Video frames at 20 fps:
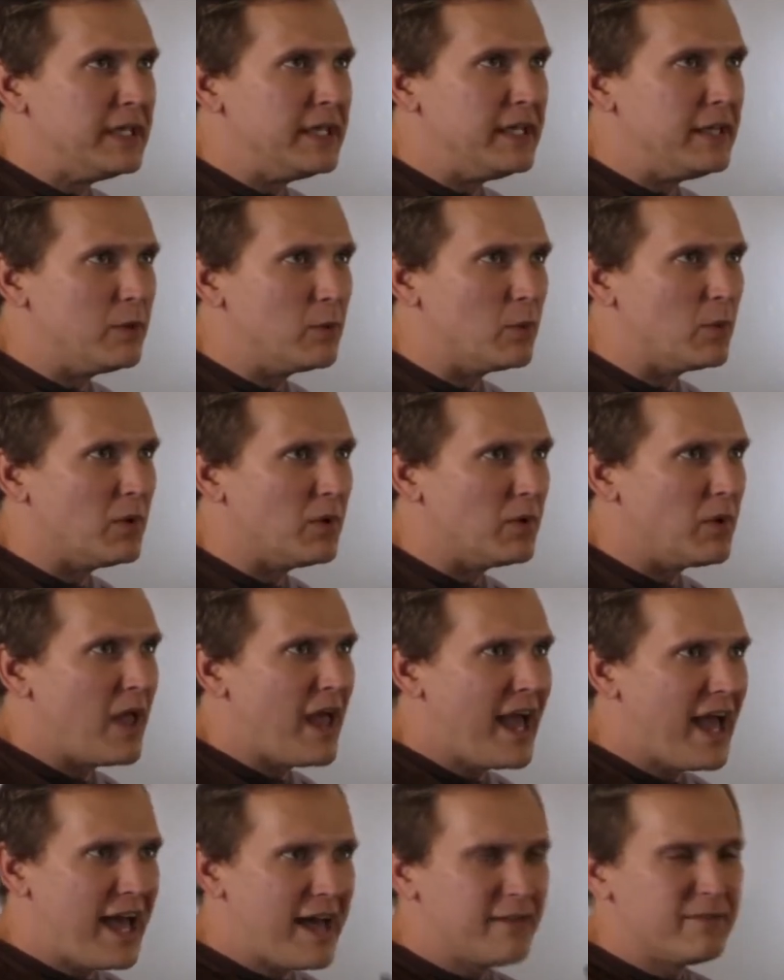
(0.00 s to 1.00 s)
it
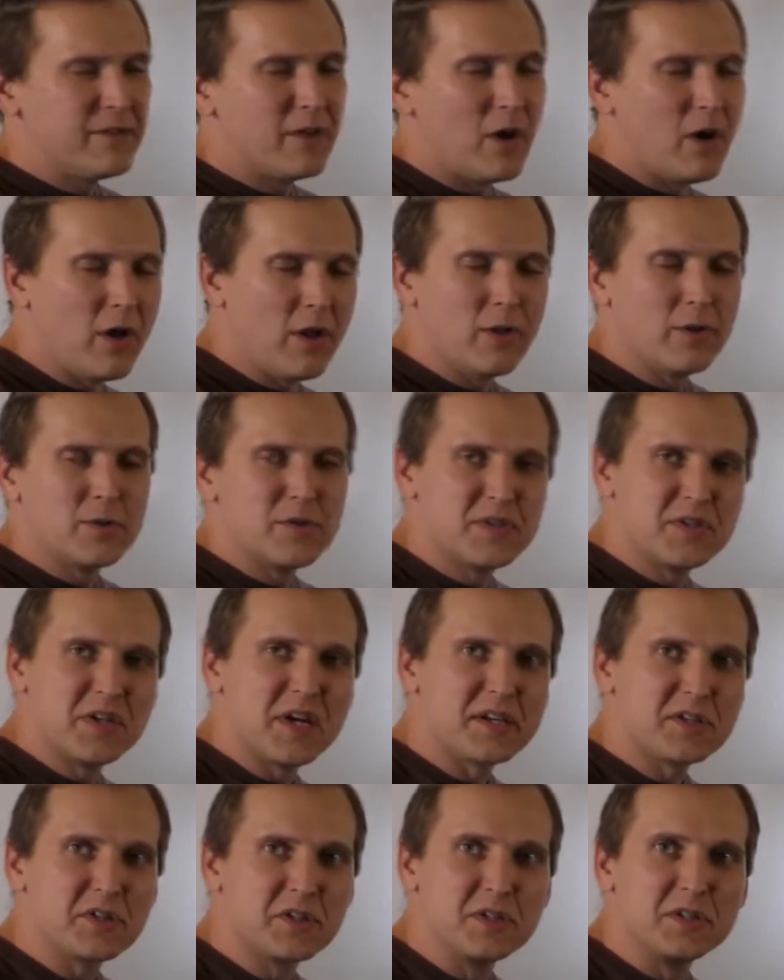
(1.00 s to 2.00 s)
will have all those
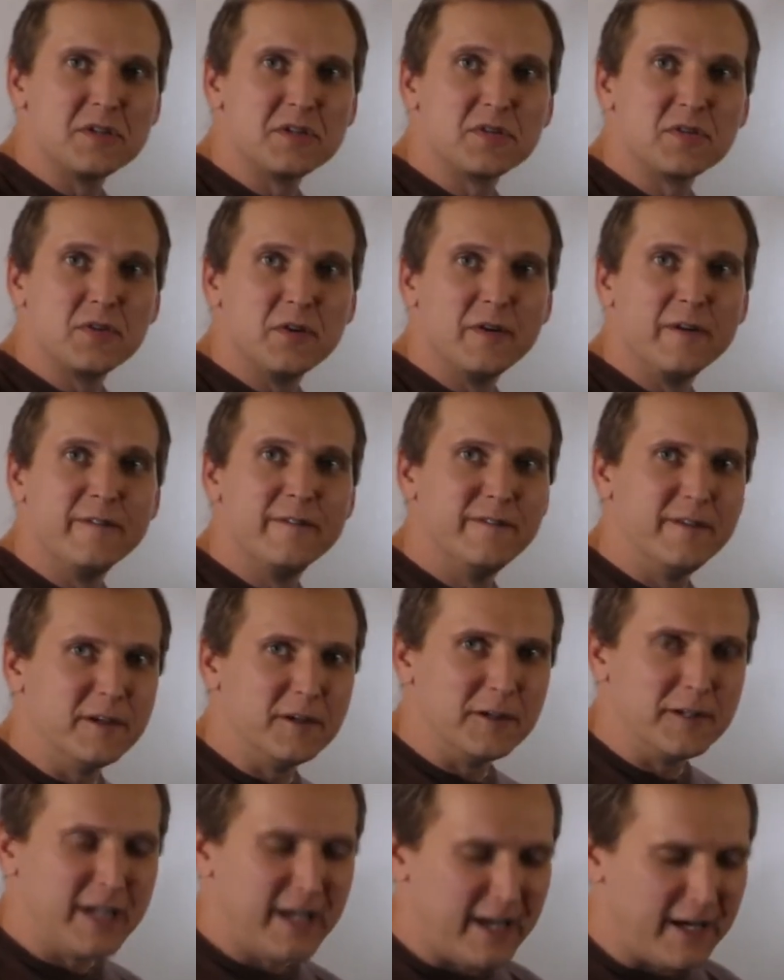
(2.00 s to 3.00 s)
sections
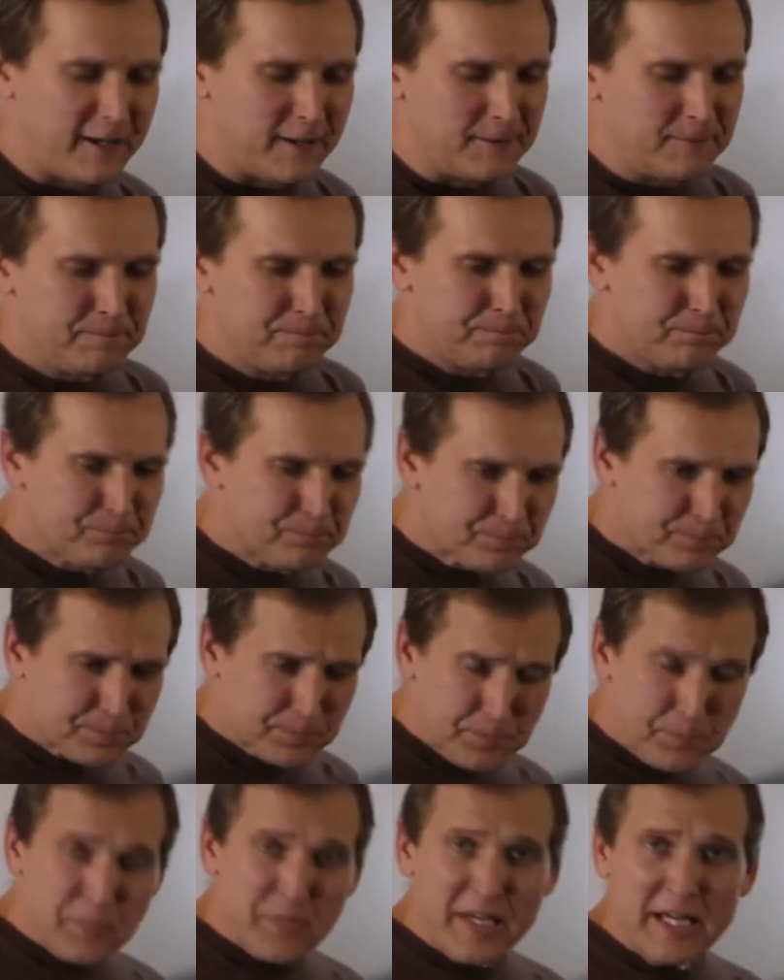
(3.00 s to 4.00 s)
filled out.
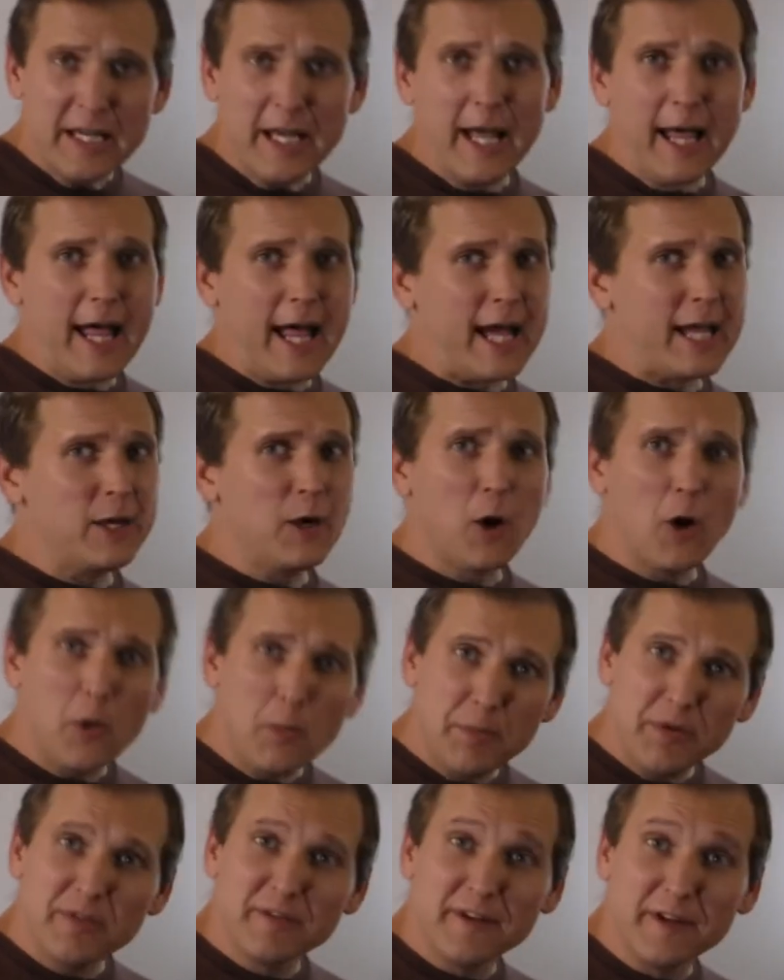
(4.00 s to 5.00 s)
I
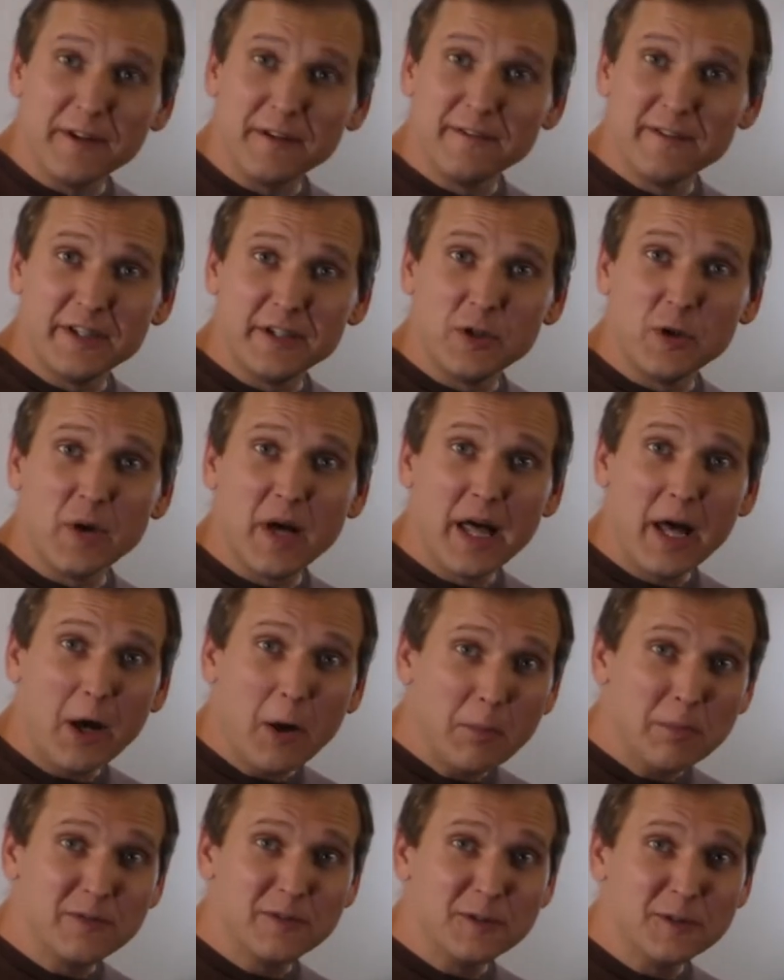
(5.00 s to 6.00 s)
hope you found the video
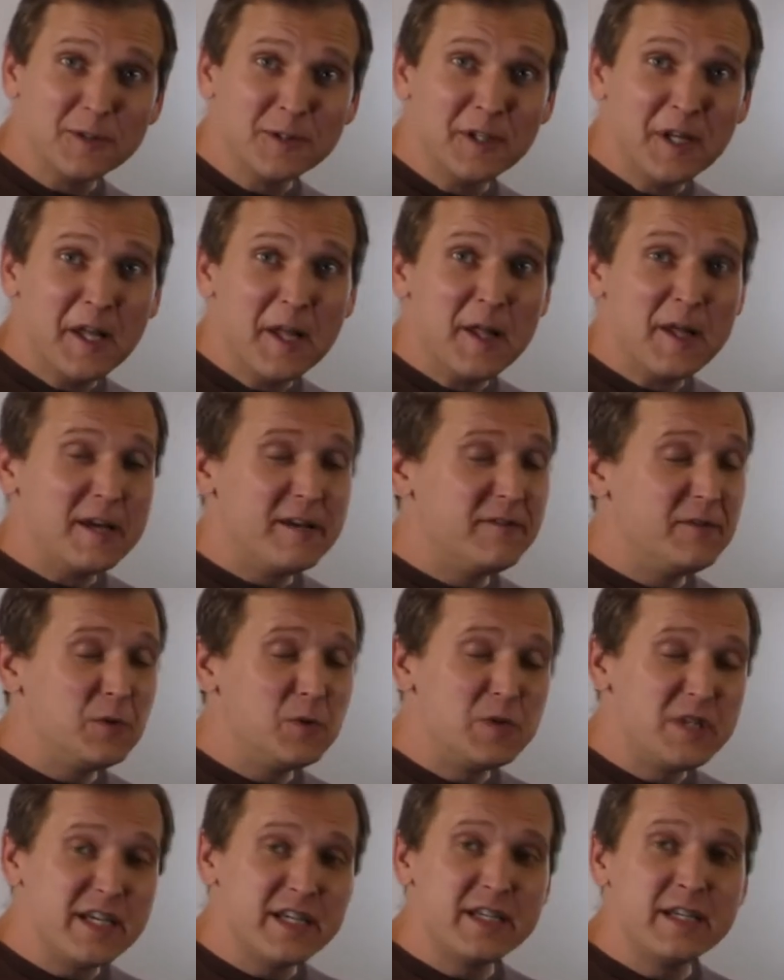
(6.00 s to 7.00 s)
helpful. If
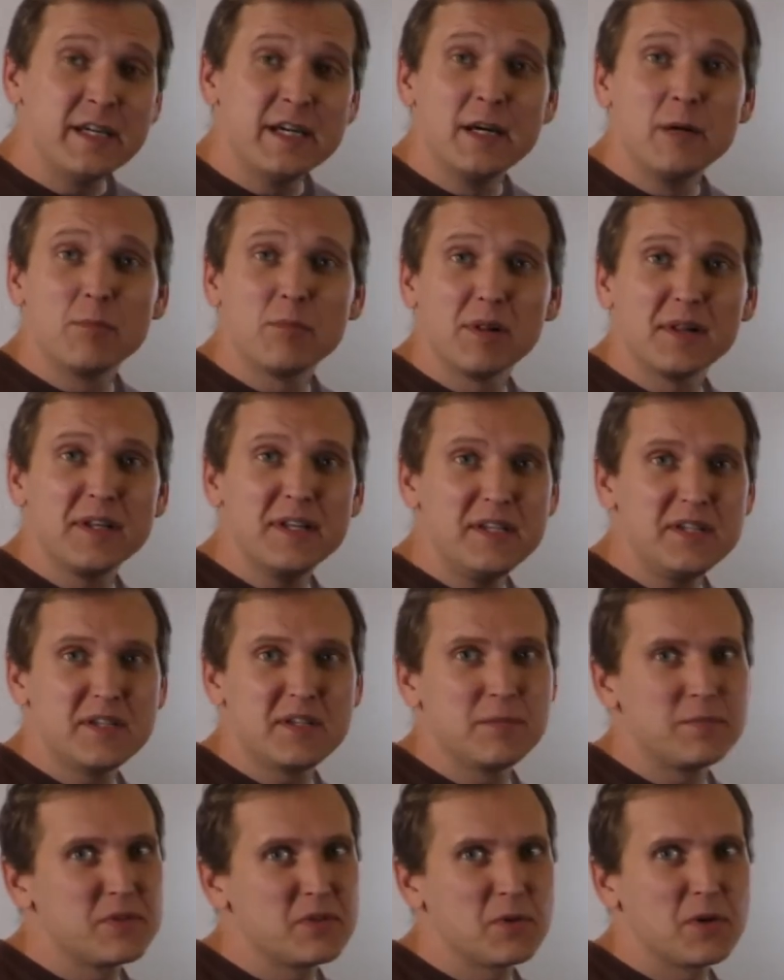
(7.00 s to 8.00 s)
you did, please
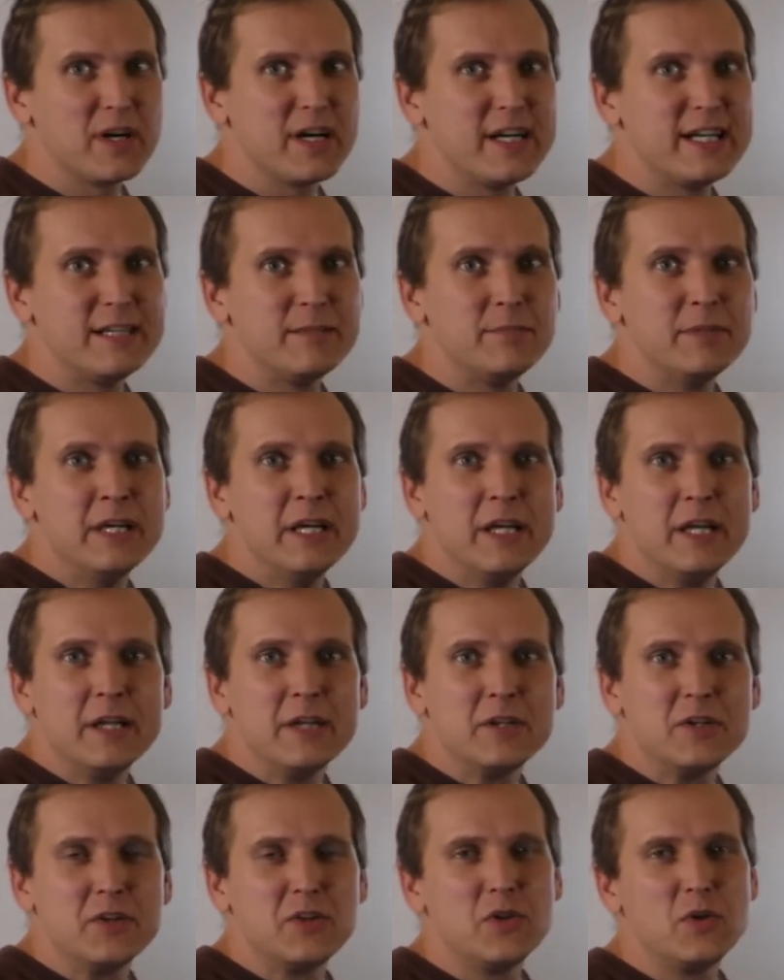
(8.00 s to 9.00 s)
subscribe
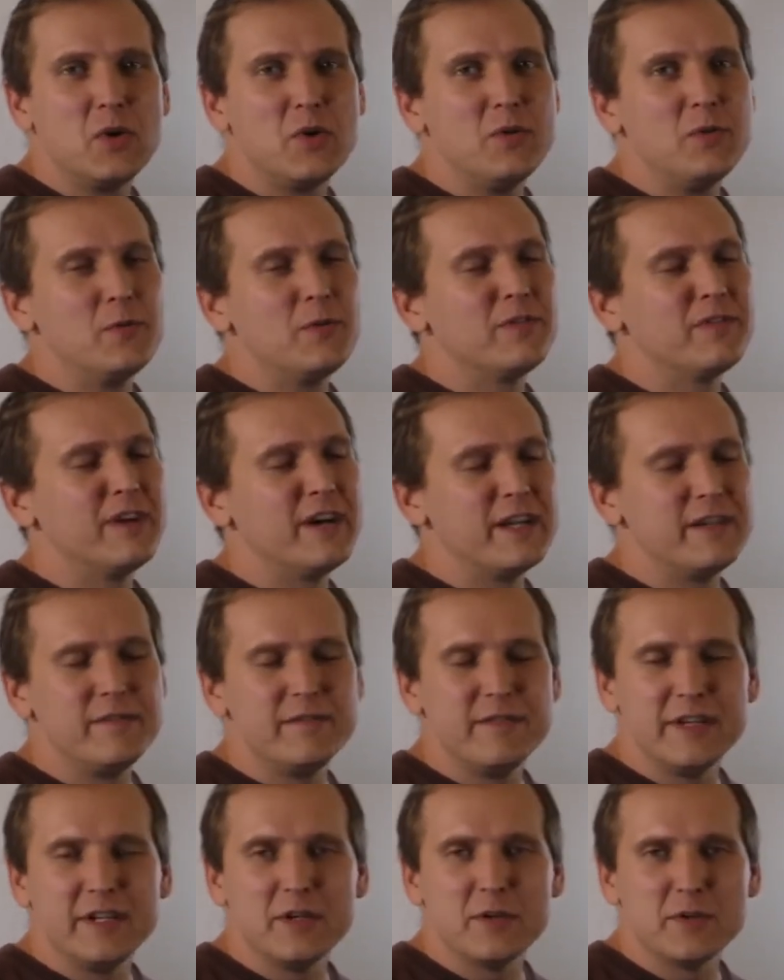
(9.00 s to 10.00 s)
to find
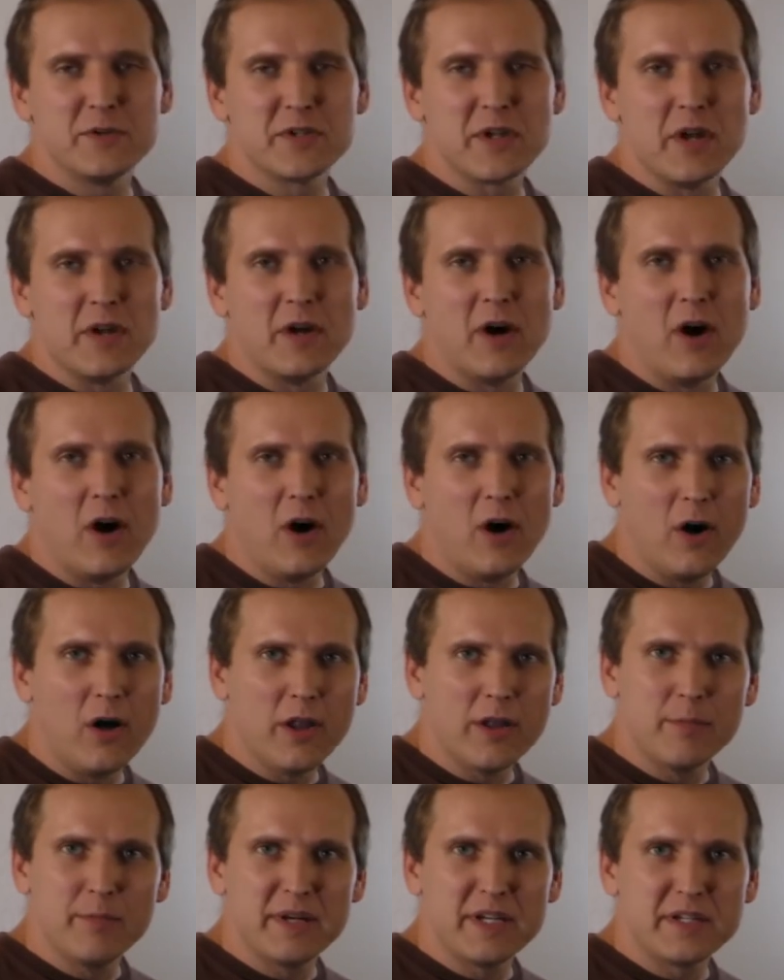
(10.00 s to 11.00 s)
videos on all
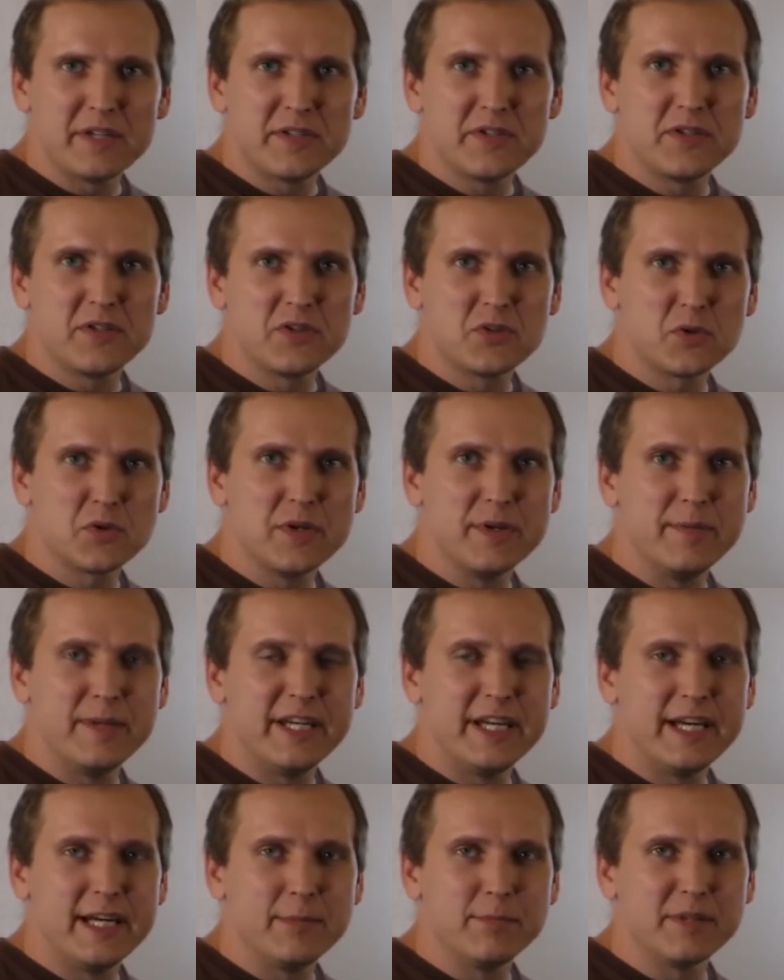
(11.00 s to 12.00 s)
the best streaming
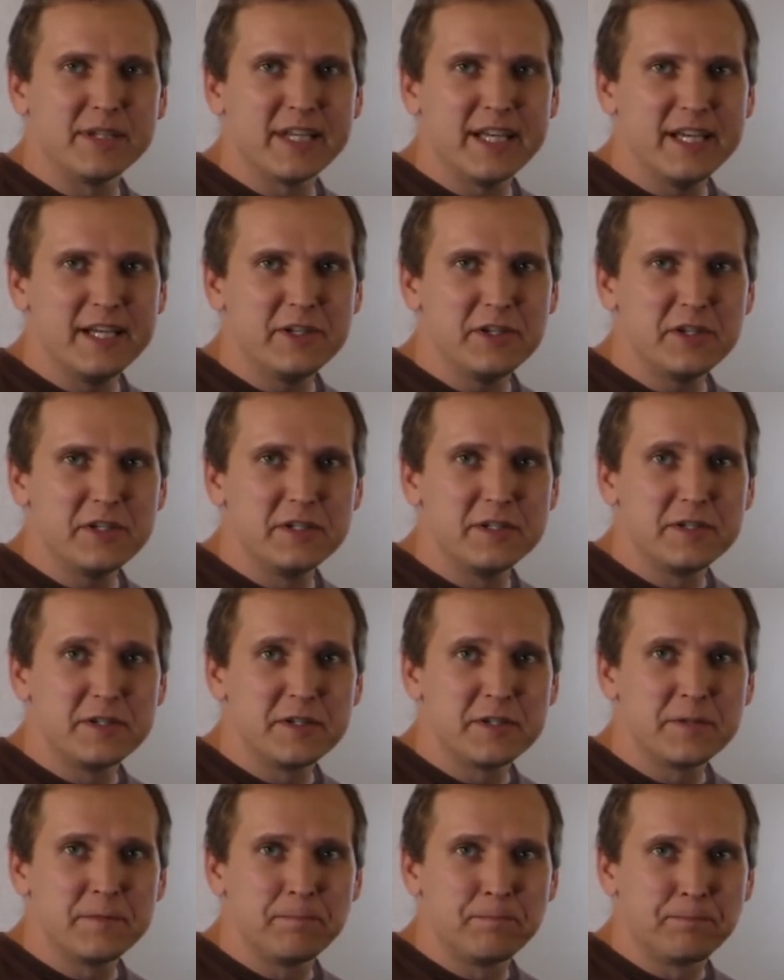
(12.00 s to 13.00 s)

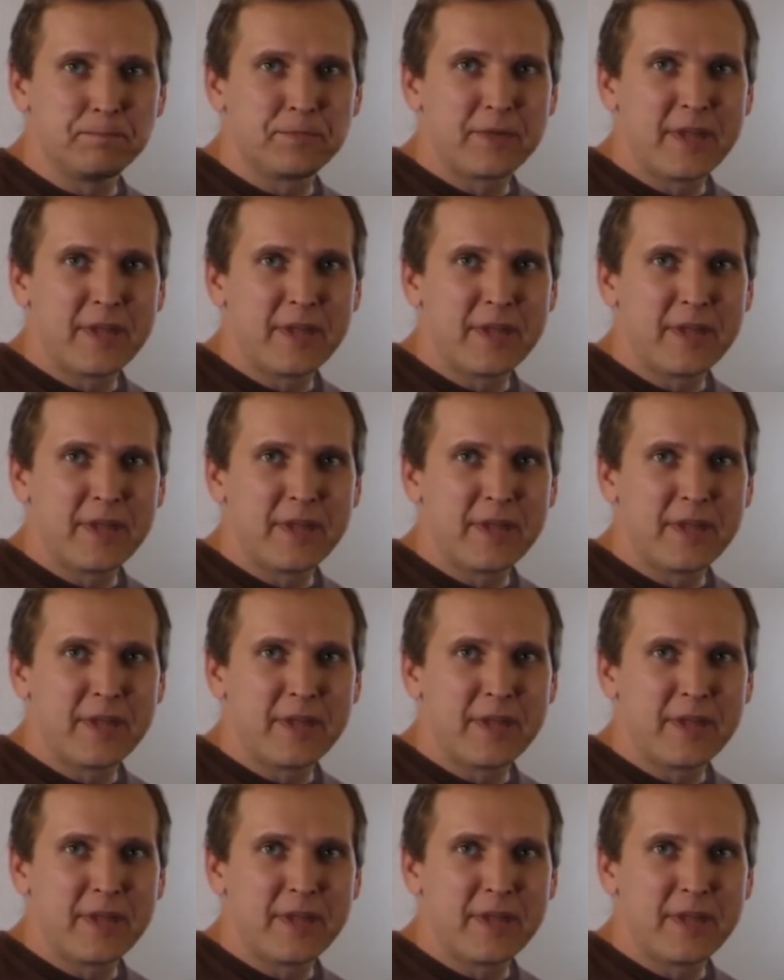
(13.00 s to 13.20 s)
applications.